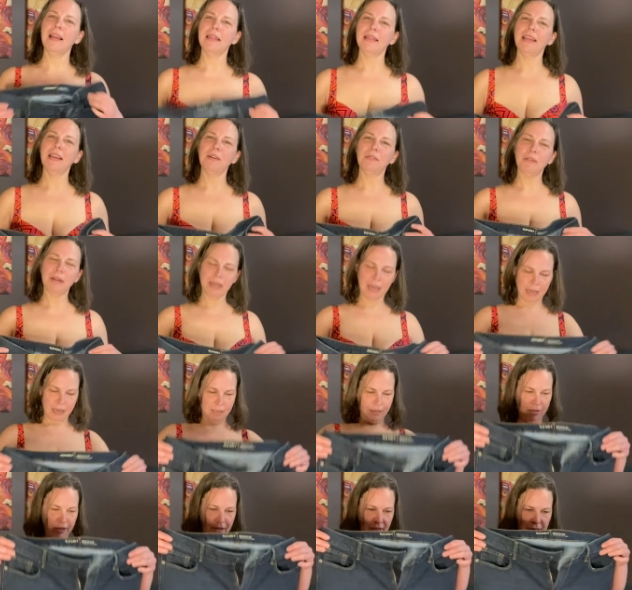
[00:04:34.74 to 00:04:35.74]
think what
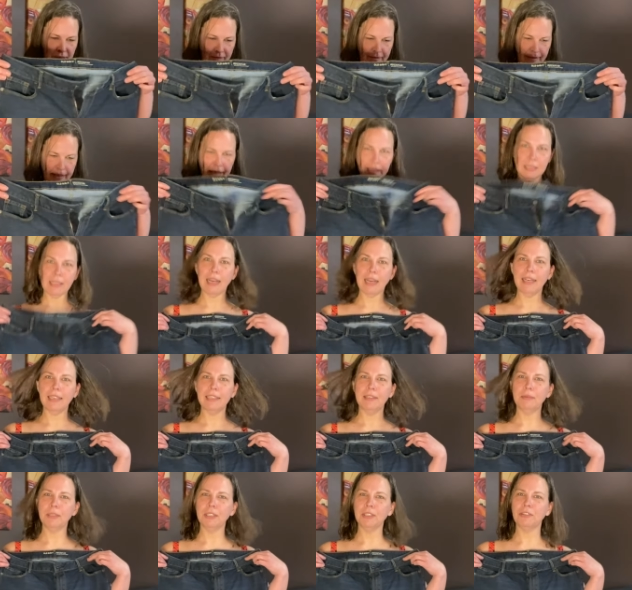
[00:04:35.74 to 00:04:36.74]
I'll do is
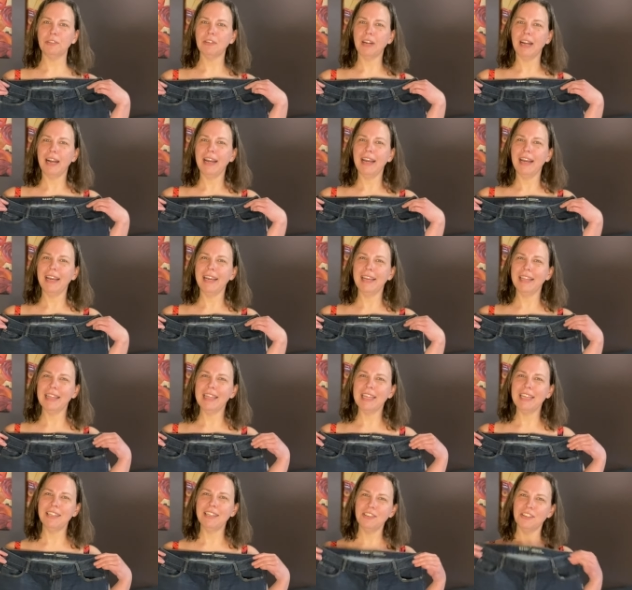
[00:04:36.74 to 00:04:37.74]
I will try
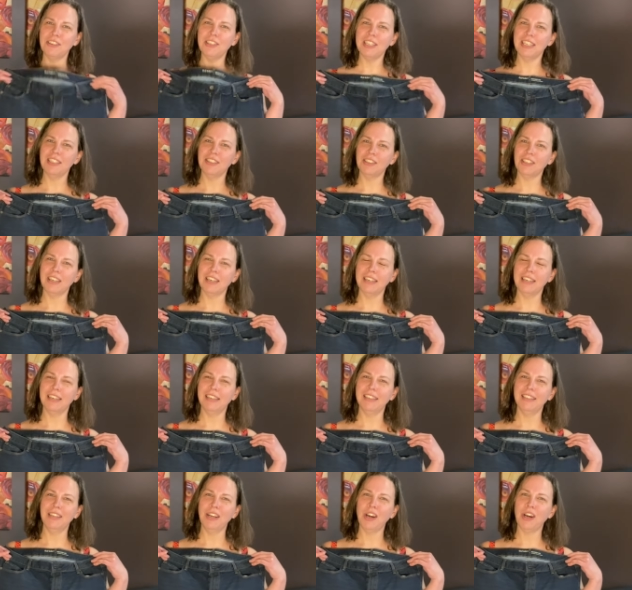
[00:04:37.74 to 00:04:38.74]
these jeans
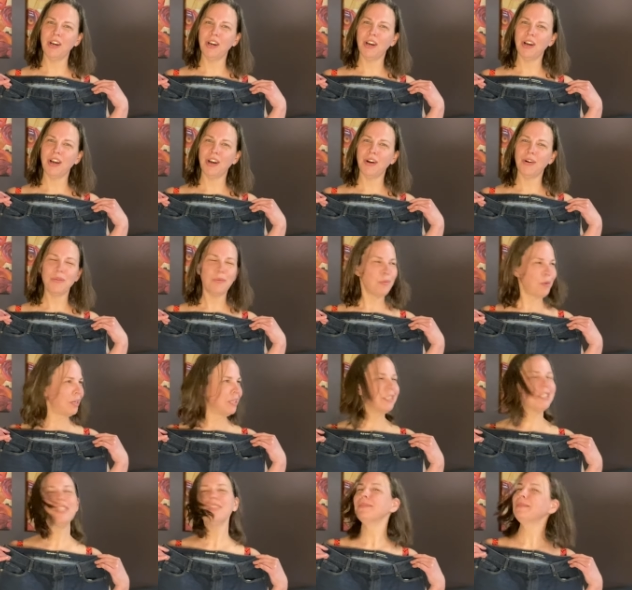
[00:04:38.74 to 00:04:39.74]
on
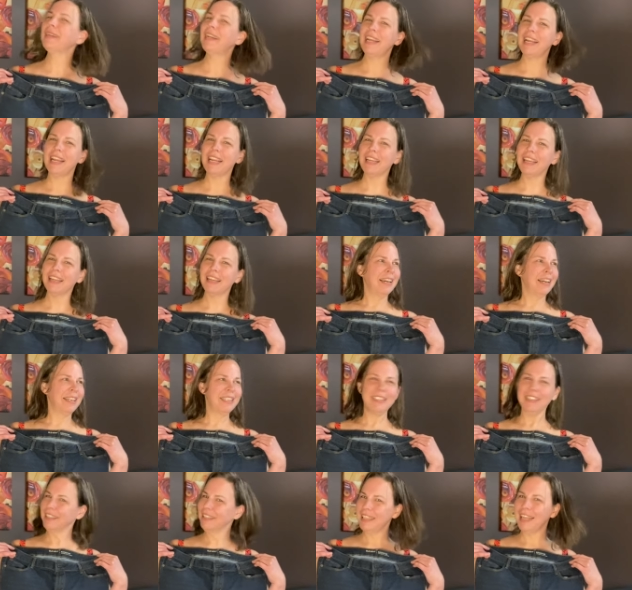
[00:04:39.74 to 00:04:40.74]
once a week
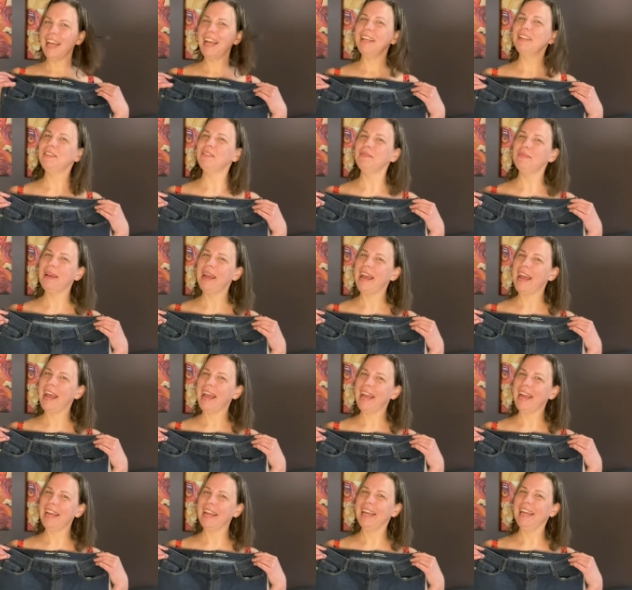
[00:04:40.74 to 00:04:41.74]
until the end of
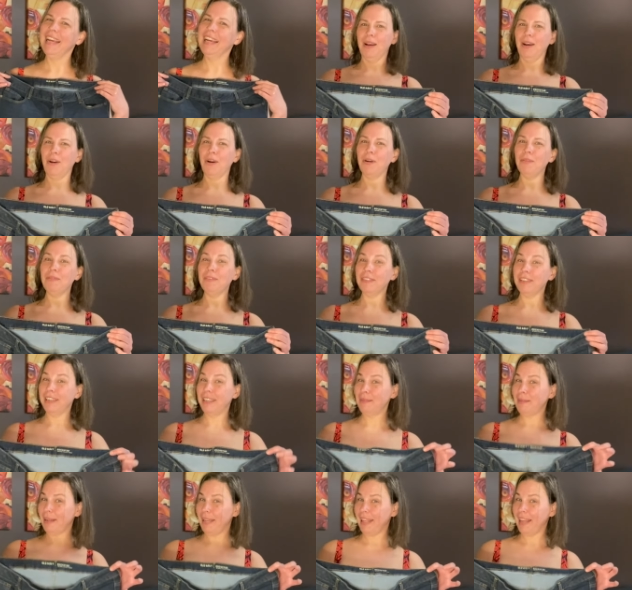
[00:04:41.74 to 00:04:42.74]
May.
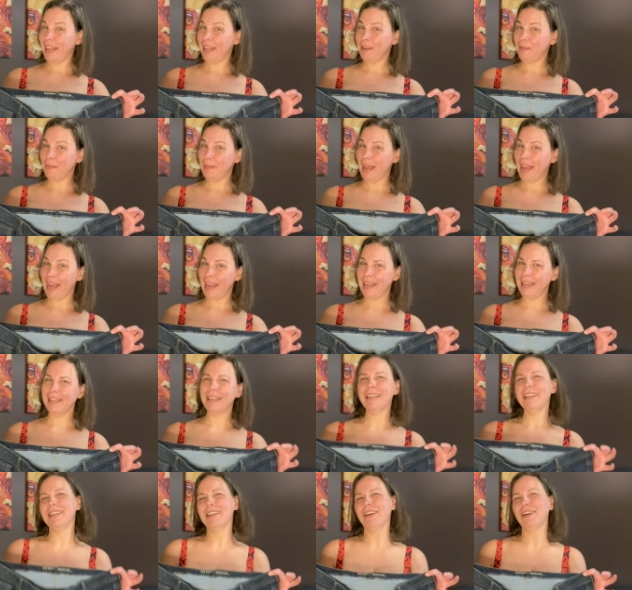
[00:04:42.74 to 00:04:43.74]
Hopefully by the end of May,
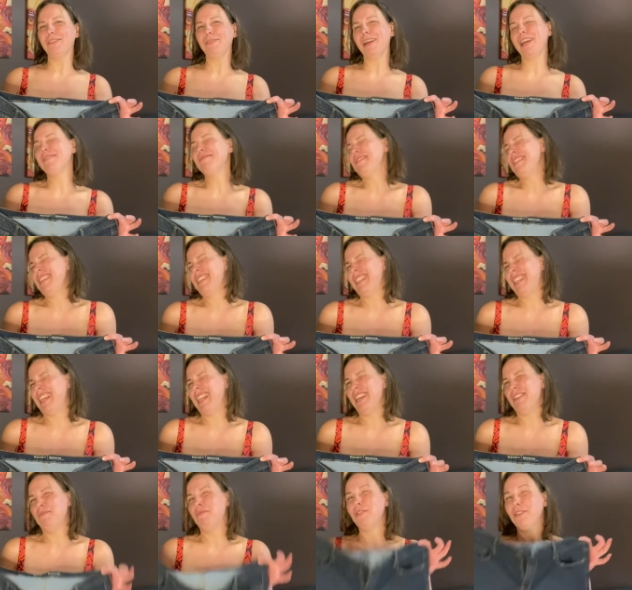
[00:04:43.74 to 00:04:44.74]
you know, right when it's
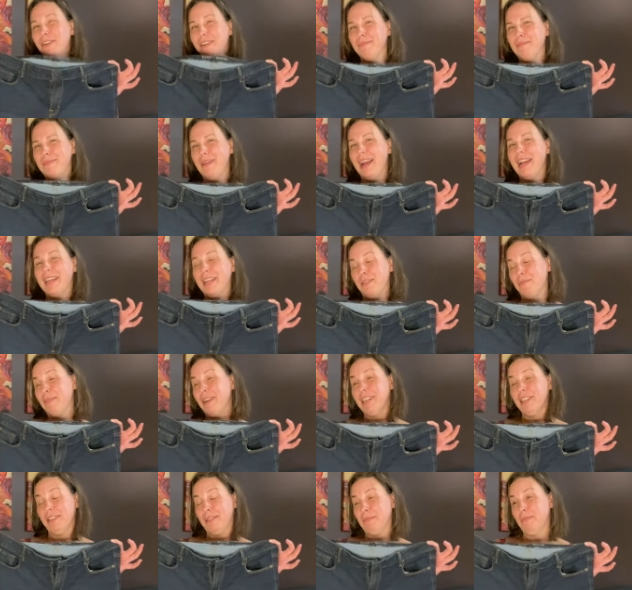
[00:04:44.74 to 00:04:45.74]
getting warm, I can
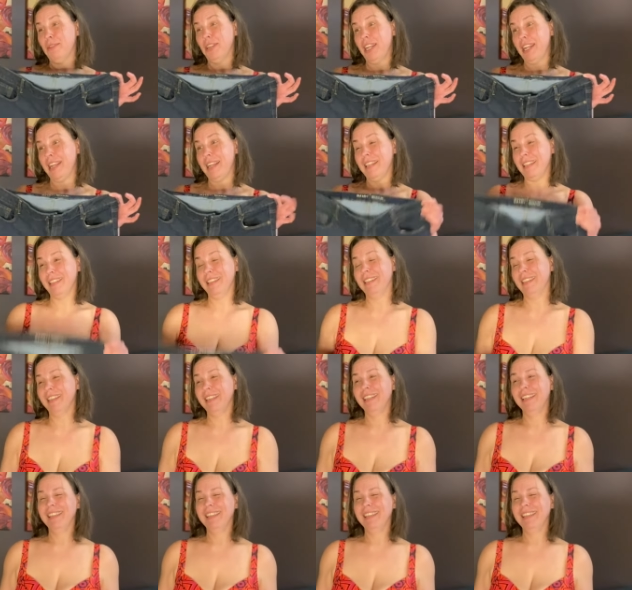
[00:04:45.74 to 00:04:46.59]
wear some jeans.